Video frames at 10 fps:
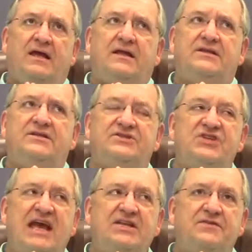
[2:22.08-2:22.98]
To
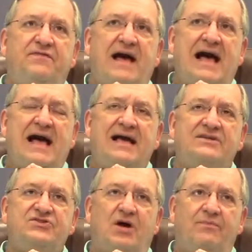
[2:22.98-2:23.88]
sanctify
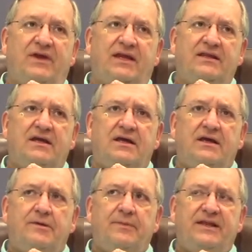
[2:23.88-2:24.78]
something
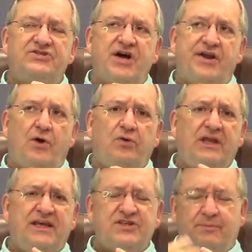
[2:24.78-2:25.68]
means not only
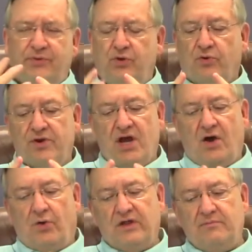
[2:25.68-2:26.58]
is it pure and
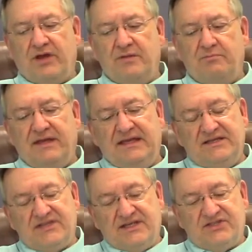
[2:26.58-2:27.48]
holy, but it
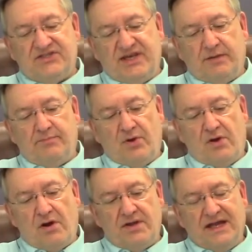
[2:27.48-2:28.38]
means it's set
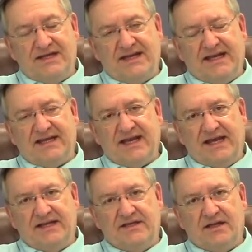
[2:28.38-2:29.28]
apart and
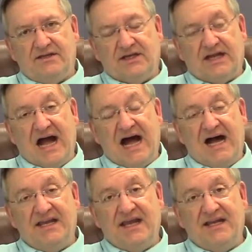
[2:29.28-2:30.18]
dedicated to
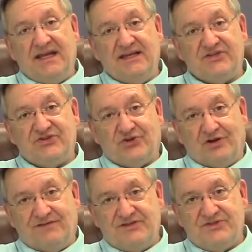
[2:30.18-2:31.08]
God and his
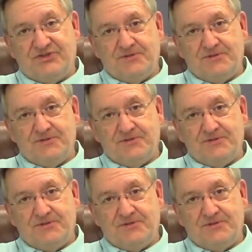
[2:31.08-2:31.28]
service.